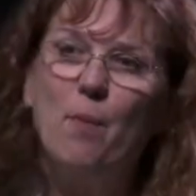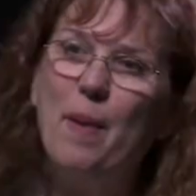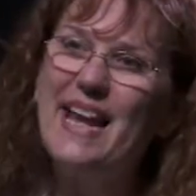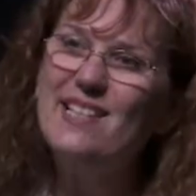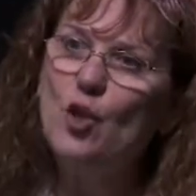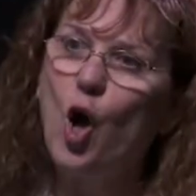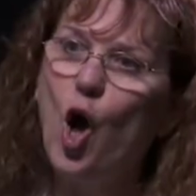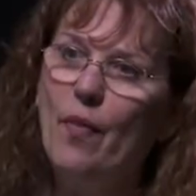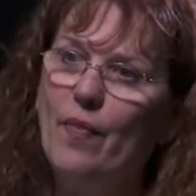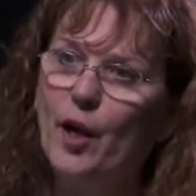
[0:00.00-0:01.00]
based
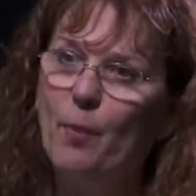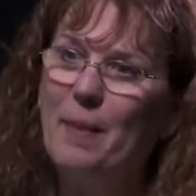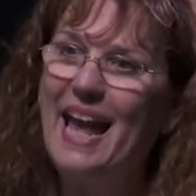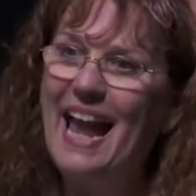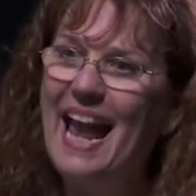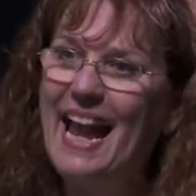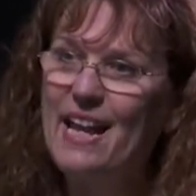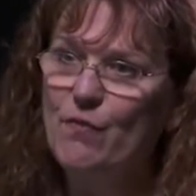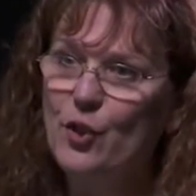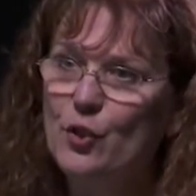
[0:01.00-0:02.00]
on their
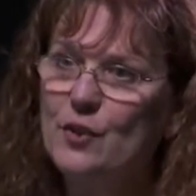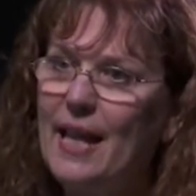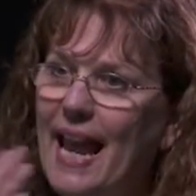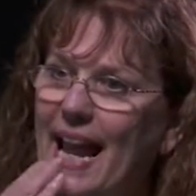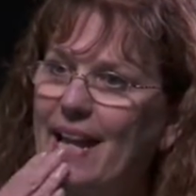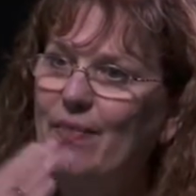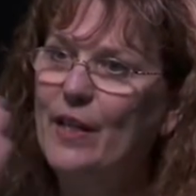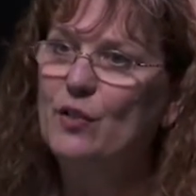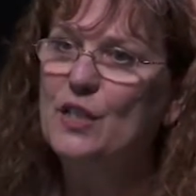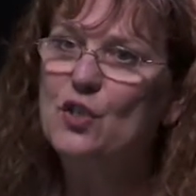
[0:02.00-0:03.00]
behaviors and
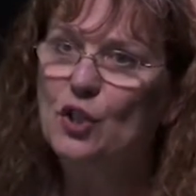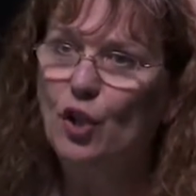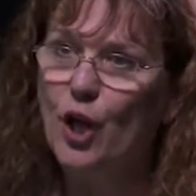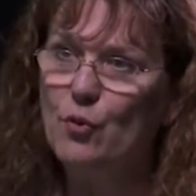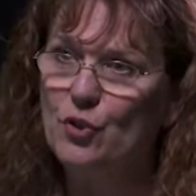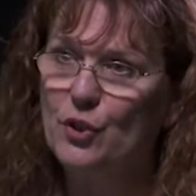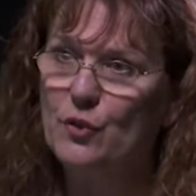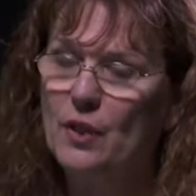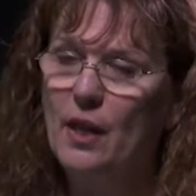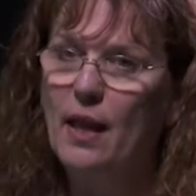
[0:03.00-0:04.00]
their disclosures.